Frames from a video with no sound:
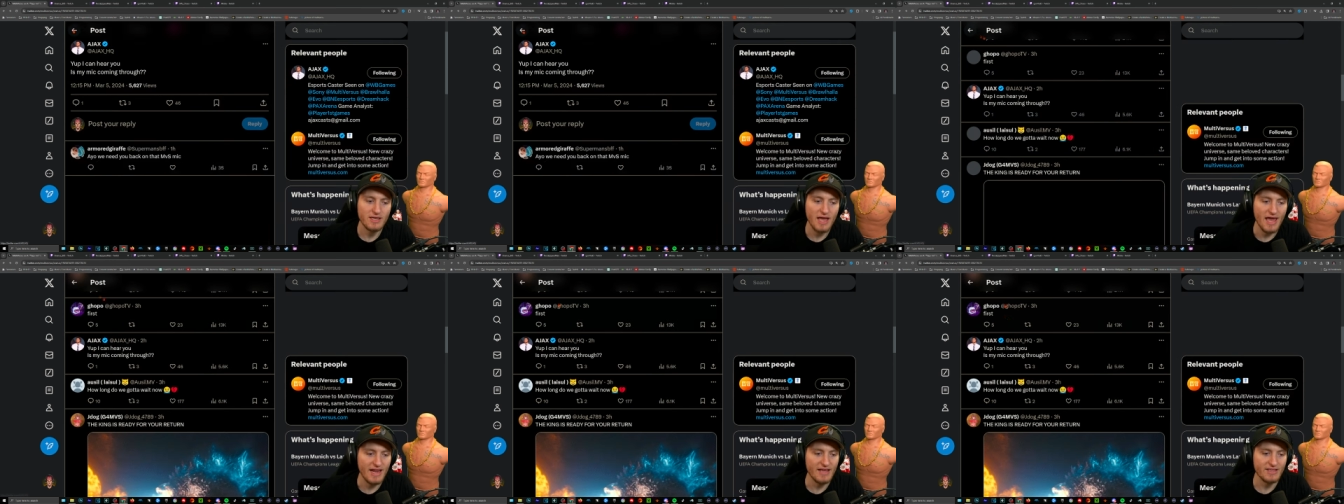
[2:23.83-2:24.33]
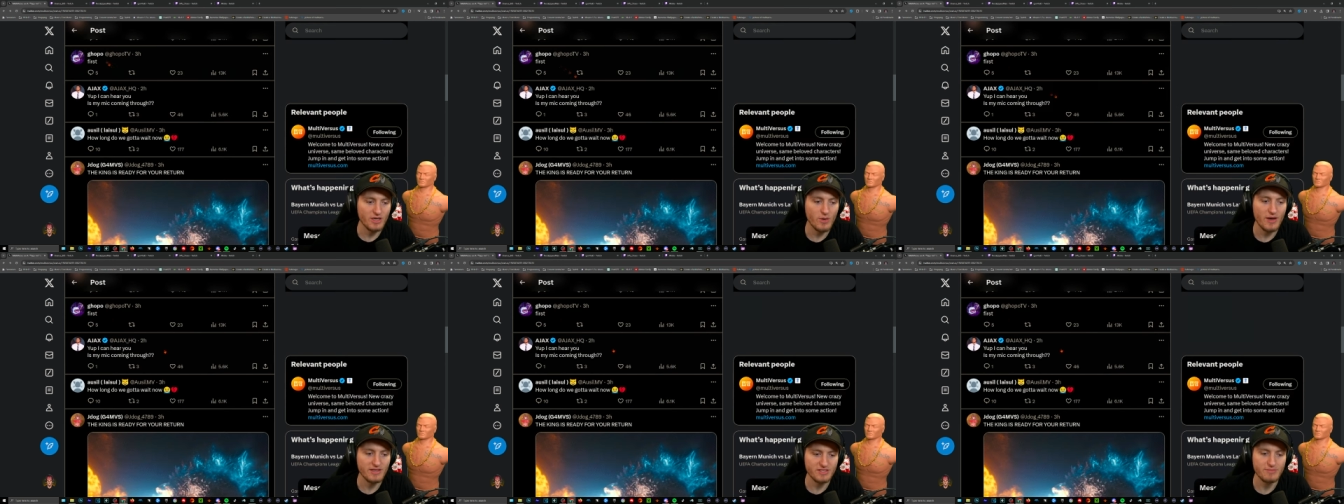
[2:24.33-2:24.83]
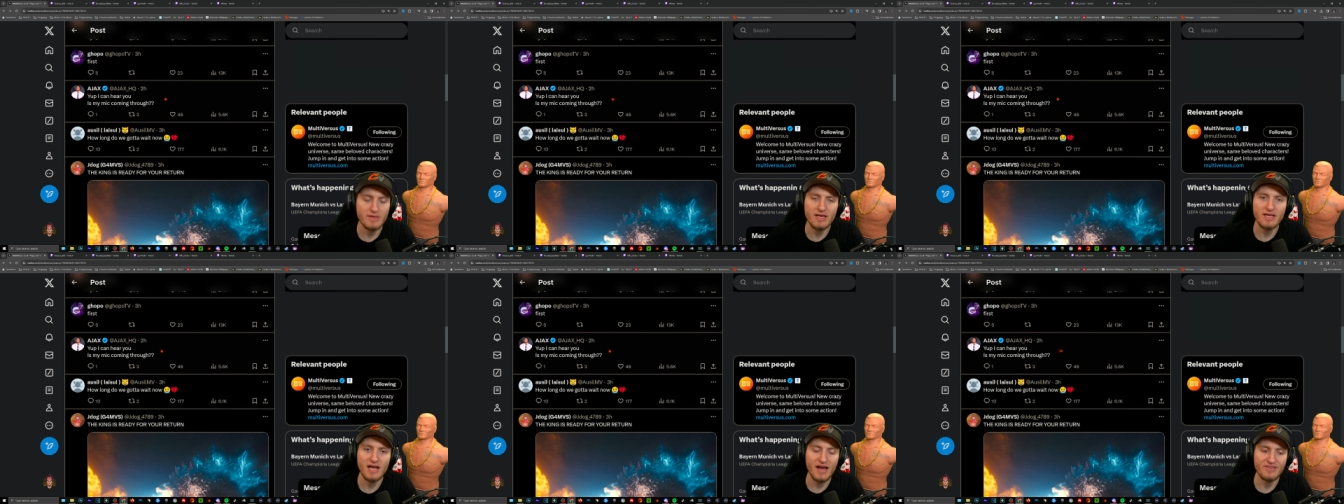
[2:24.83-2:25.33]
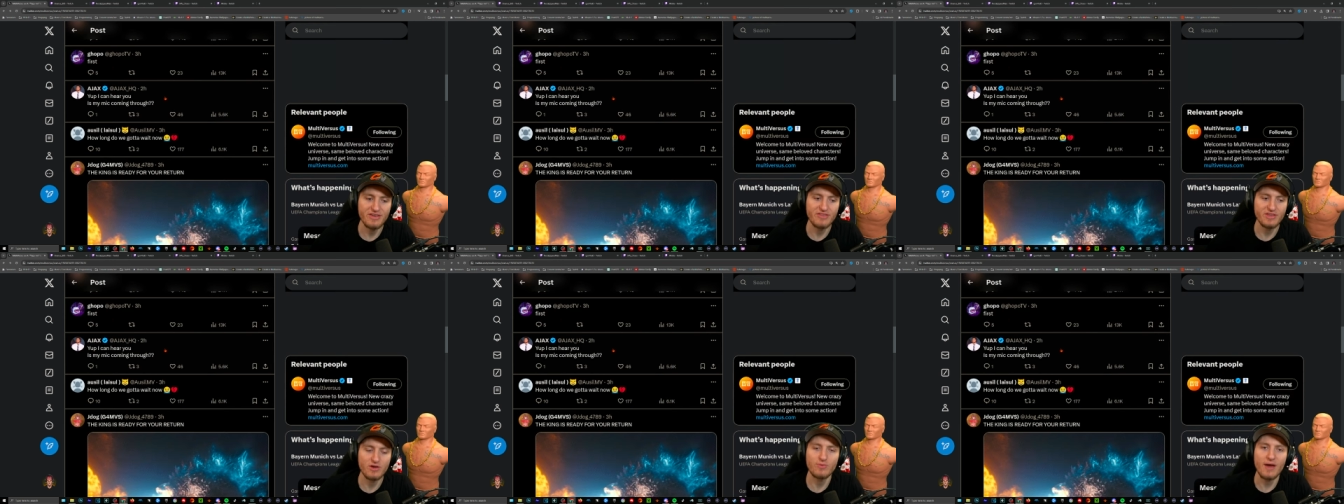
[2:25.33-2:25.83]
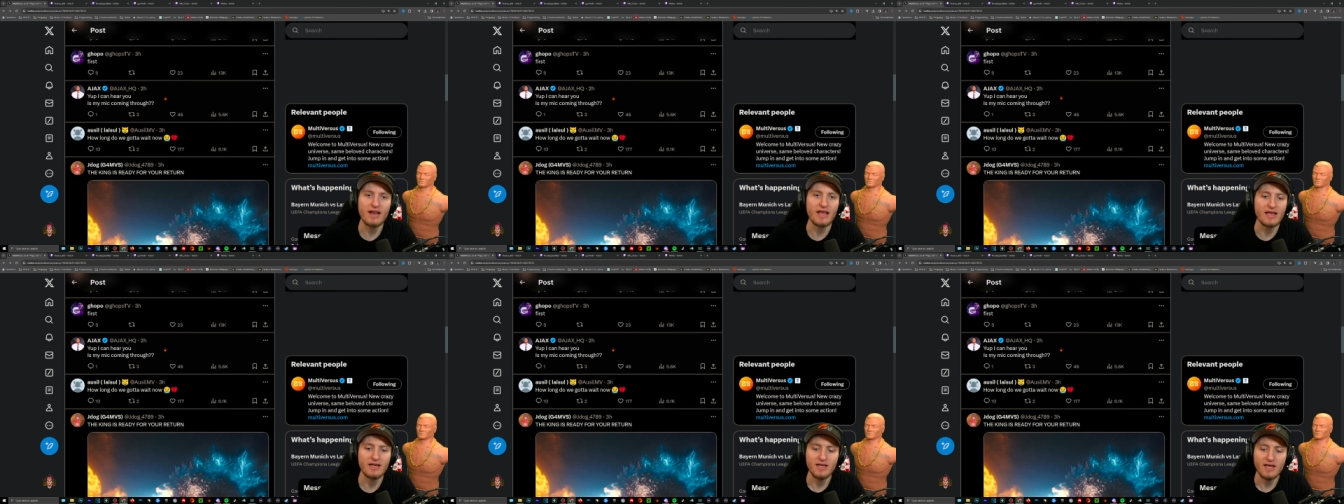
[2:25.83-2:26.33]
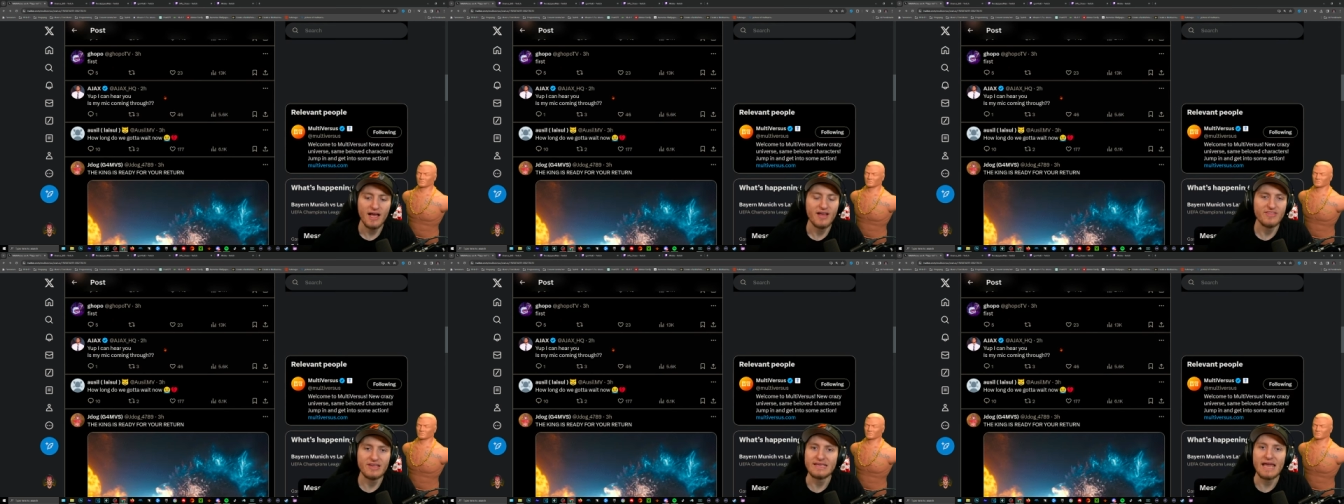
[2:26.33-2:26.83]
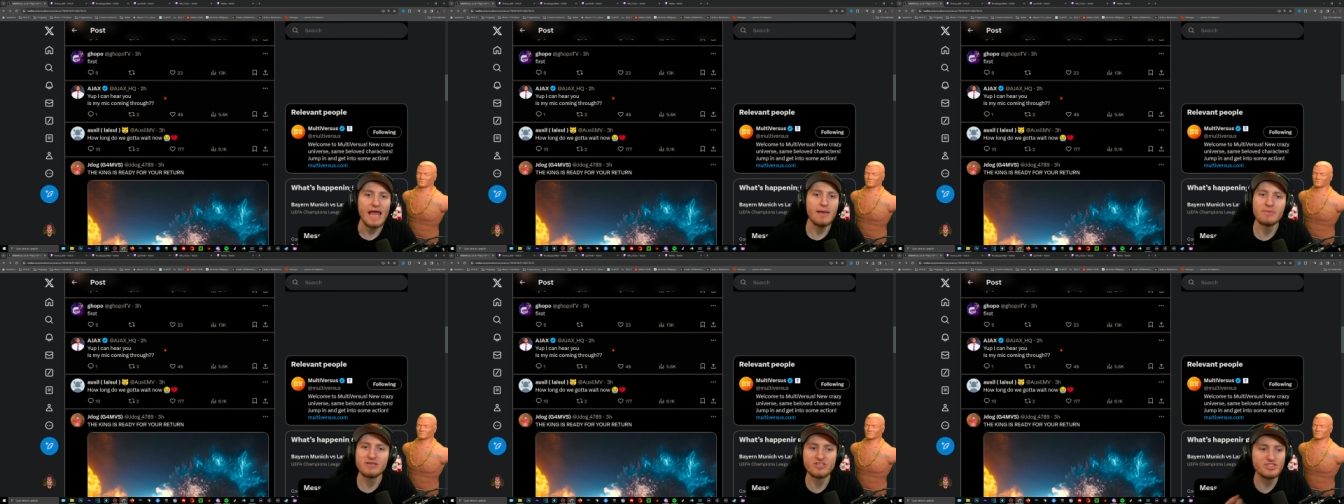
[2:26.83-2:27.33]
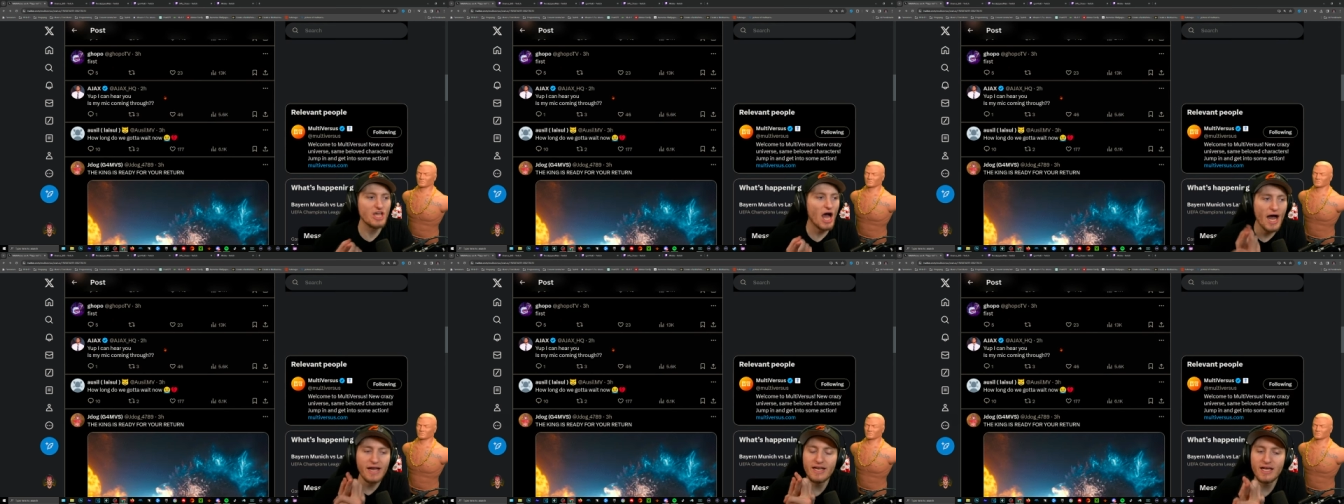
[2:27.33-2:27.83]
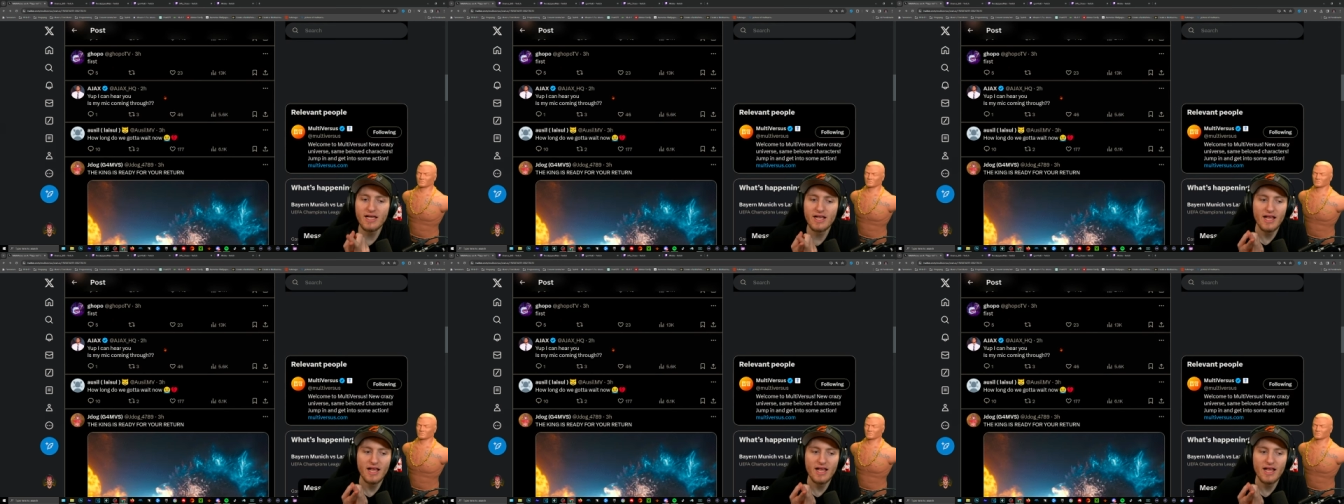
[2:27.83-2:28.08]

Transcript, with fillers: And uh, you know what, to me, I think they're ready. The game is done.